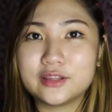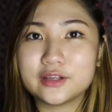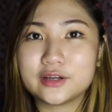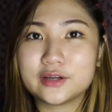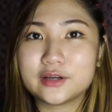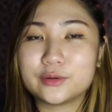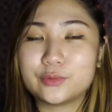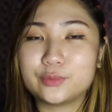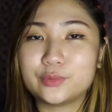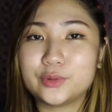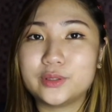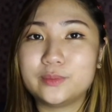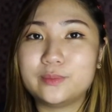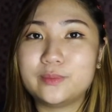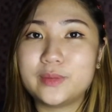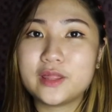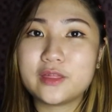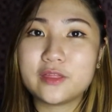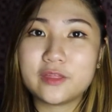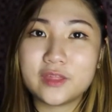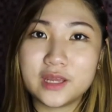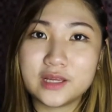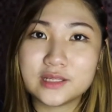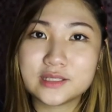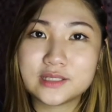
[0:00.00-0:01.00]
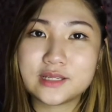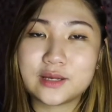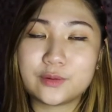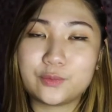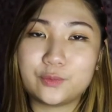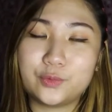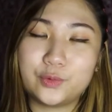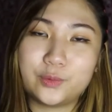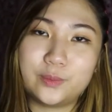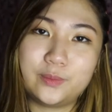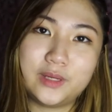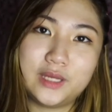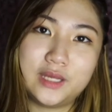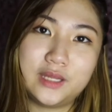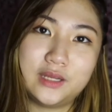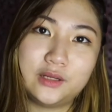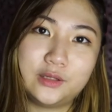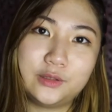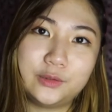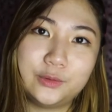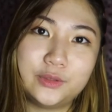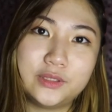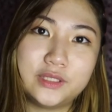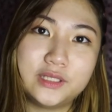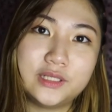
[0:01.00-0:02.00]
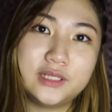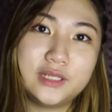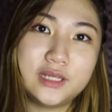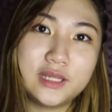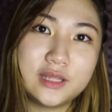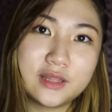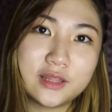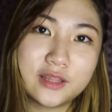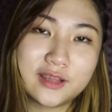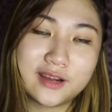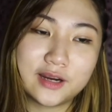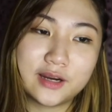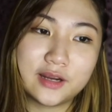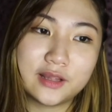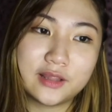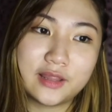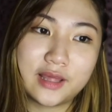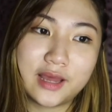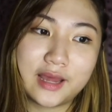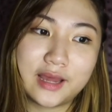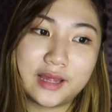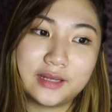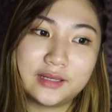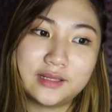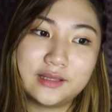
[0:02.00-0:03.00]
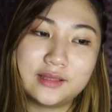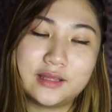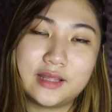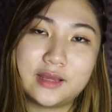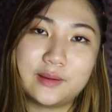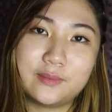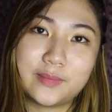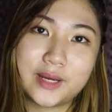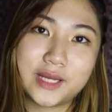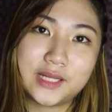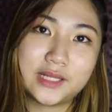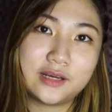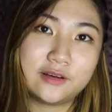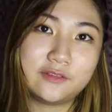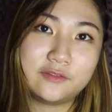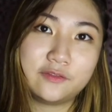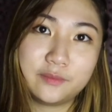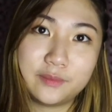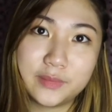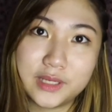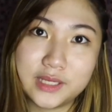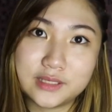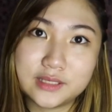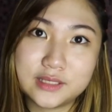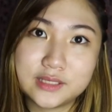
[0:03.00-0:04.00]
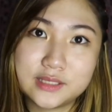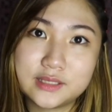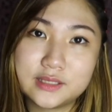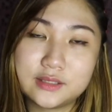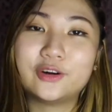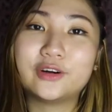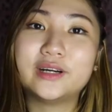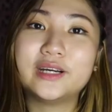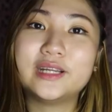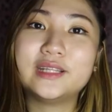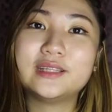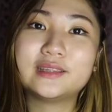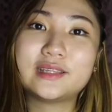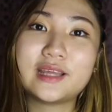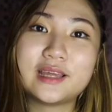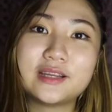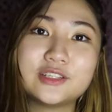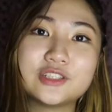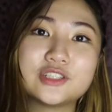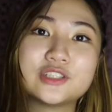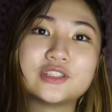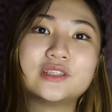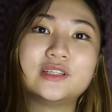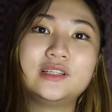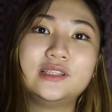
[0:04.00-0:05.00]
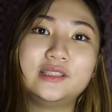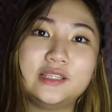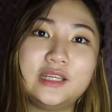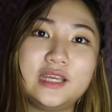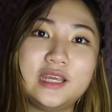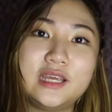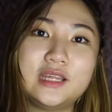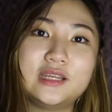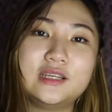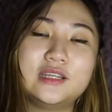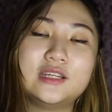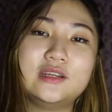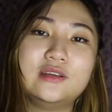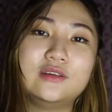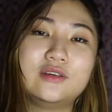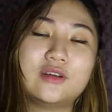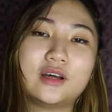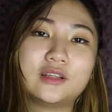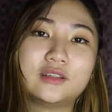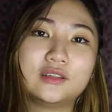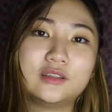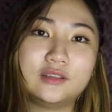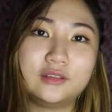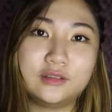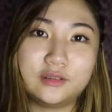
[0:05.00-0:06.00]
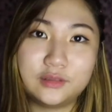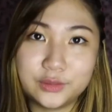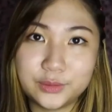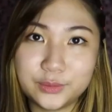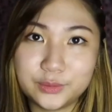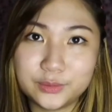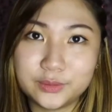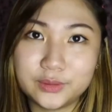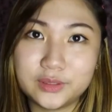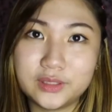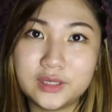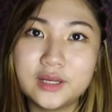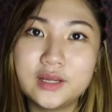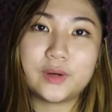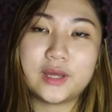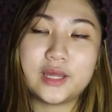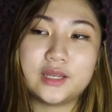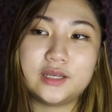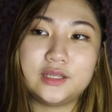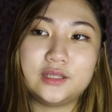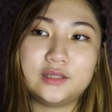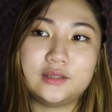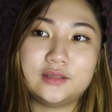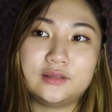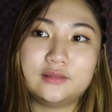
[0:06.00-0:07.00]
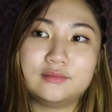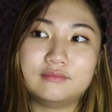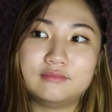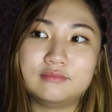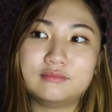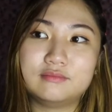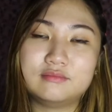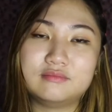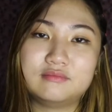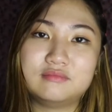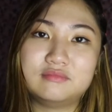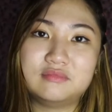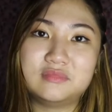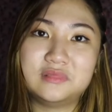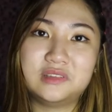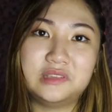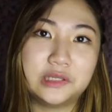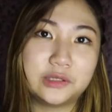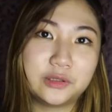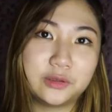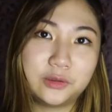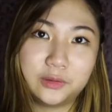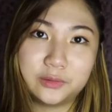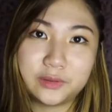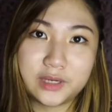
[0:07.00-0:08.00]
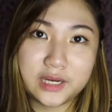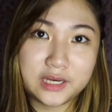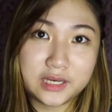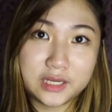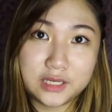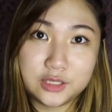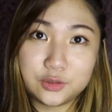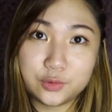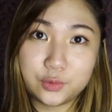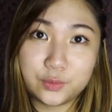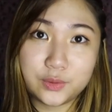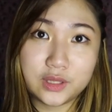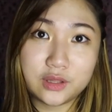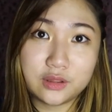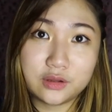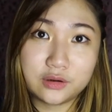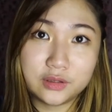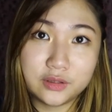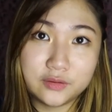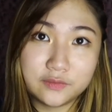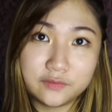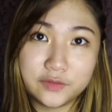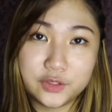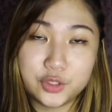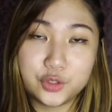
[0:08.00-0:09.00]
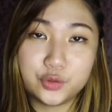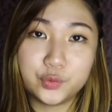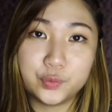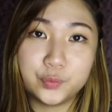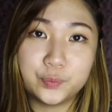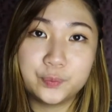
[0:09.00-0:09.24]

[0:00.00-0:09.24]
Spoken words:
there would be things that would be included in there that they might have missed or intentionally did not include when they're already doing the review.